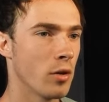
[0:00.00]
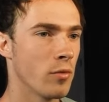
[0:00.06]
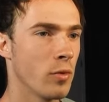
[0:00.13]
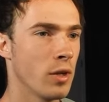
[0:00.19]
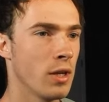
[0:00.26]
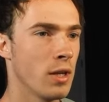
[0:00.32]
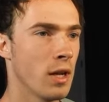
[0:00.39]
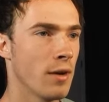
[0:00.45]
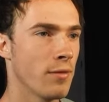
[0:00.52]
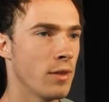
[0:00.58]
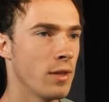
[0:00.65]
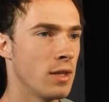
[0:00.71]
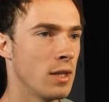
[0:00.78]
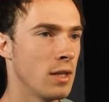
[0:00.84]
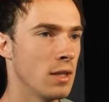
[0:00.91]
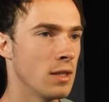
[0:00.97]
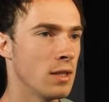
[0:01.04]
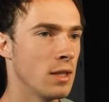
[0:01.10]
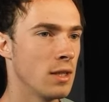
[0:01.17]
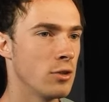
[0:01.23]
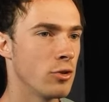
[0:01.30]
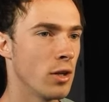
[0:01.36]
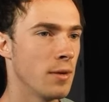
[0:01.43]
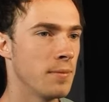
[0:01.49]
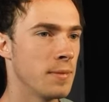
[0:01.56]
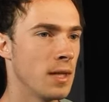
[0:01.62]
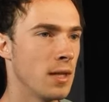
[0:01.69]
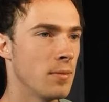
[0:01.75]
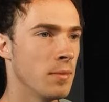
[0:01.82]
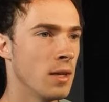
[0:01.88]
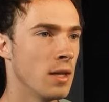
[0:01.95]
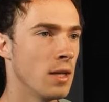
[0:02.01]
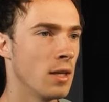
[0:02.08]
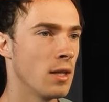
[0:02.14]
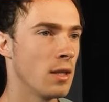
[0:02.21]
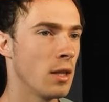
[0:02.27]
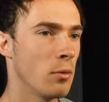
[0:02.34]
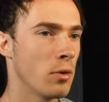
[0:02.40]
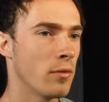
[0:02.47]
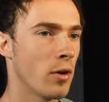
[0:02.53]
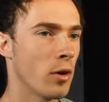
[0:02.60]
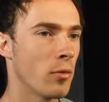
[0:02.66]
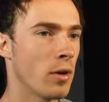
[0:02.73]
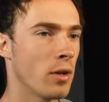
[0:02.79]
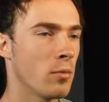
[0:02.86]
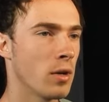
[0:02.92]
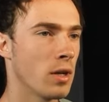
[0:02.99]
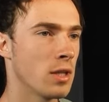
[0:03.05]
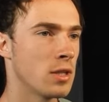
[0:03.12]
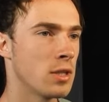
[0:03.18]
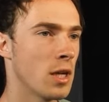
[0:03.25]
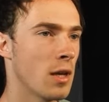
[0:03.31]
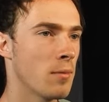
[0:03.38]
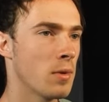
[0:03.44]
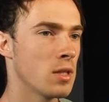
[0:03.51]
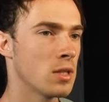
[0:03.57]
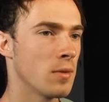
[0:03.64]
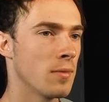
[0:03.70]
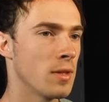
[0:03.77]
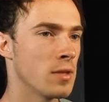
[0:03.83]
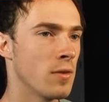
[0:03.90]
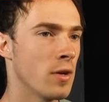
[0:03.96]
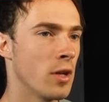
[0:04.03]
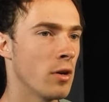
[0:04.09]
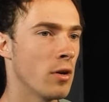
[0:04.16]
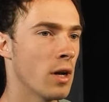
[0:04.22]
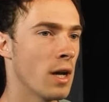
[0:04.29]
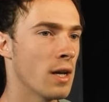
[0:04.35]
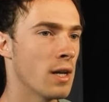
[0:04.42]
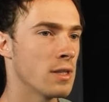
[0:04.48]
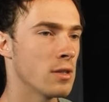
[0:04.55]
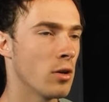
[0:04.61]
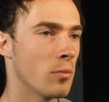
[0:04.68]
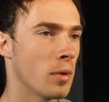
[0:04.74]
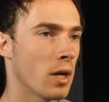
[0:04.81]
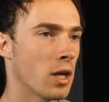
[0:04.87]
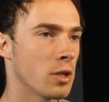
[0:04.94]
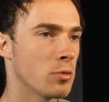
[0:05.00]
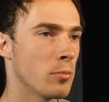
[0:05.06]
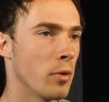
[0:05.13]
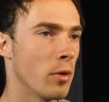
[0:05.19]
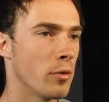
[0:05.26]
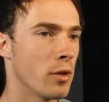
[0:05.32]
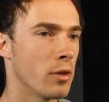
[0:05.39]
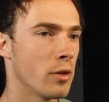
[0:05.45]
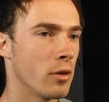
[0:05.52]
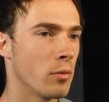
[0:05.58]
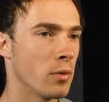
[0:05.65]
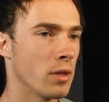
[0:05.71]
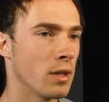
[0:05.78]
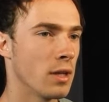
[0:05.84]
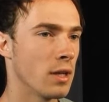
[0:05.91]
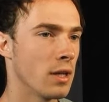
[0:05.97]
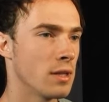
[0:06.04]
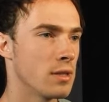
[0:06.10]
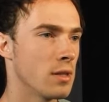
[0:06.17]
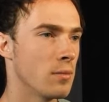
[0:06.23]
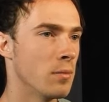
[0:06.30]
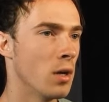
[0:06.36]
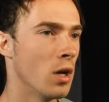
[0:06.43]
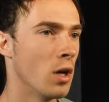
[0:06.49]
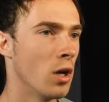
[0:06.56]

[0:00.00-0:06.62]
If we didn't have the TNT Dream Team, they would have already won a championship this video as, oh my gosh, we're blowing the 3-1 lead against them.